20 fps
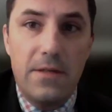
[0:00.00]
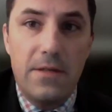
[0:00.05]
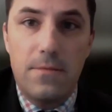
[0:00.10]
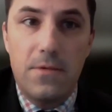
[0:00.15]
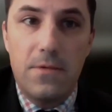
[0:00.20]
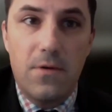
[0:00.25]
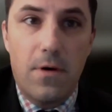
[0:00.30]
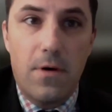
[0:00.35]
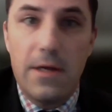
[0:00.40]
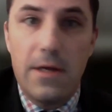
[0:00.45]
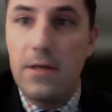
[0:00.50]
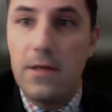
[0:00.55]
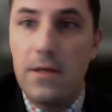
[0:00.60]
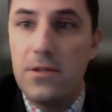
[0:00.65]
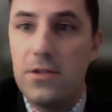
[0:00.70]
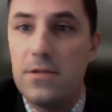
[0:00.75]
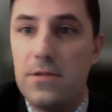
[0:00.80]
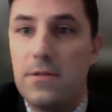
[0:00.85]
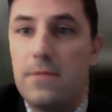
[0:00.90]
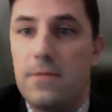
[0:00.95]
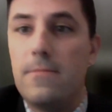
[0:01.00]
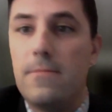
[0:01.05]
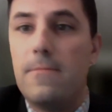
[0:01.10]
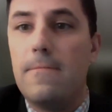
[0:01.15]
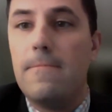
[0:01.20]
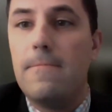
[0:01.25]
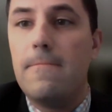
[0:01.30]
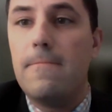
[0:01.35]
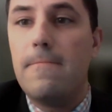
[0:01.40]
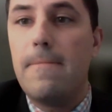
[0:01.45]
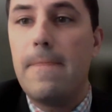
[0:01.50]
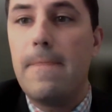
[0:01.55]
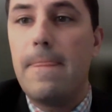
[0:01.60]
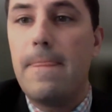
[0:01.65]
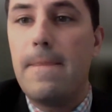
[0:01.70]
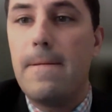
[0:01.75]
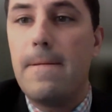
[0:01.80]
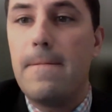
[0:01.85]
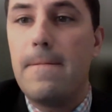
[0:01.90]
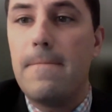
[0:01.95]
sorry, I'm just great.
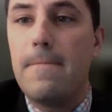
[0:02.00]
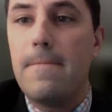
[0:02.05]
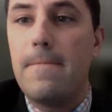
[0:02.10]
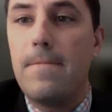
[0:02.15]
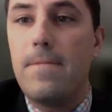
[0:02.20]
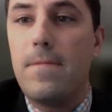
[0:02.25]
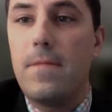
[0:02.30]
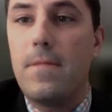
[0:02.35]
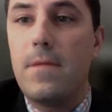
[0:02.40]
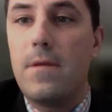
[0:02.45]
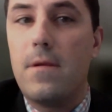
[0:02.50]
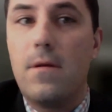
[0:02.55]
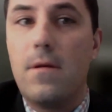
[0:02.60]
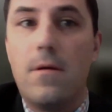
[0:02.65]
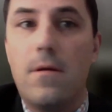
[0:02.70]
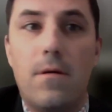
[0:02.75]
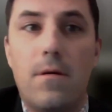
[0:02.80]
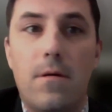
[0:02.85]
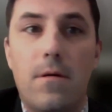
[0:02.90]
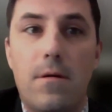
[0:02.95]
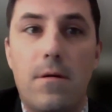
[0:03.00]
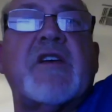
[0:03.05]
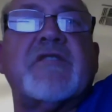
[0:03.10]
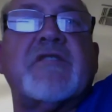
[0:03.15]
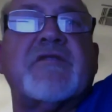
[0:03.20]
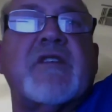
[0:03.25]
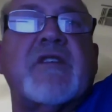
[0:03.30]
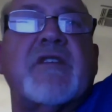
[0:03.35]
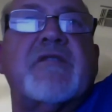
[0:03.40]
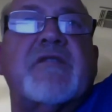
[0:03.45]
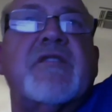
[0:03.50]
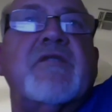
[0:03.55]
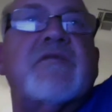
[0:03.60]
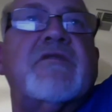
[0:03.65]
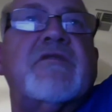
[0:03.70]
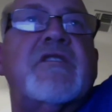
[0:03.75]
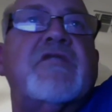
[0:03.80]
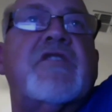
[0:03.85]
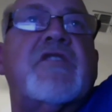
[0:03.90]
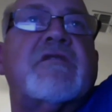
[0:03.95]
And I don't Chestnut. Do you
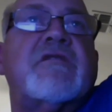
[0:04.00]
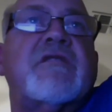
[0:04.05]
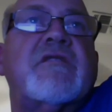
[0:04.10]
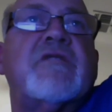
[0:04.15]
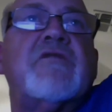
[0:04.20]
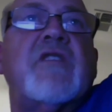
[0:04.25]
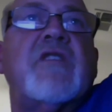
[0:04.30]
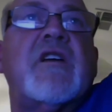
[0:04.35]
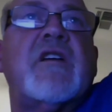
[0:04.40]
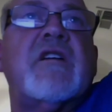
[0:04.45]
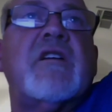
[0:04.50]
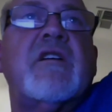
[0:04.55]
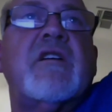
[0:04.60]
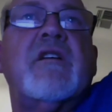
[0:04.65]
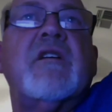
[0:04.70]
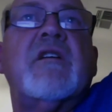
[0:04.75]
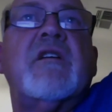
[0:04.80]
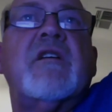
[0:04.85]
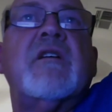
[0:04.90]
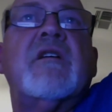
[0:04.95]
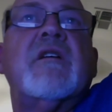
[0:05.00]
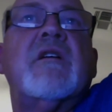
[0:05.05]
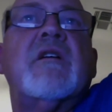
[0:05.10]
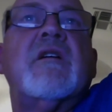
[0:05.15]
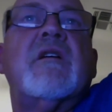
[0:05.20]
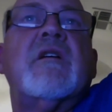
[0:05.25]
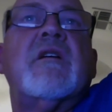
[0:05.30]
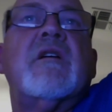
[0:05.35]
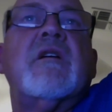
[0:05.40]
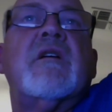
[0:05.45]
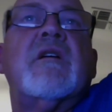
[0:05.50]
see Chestnut, Jack? I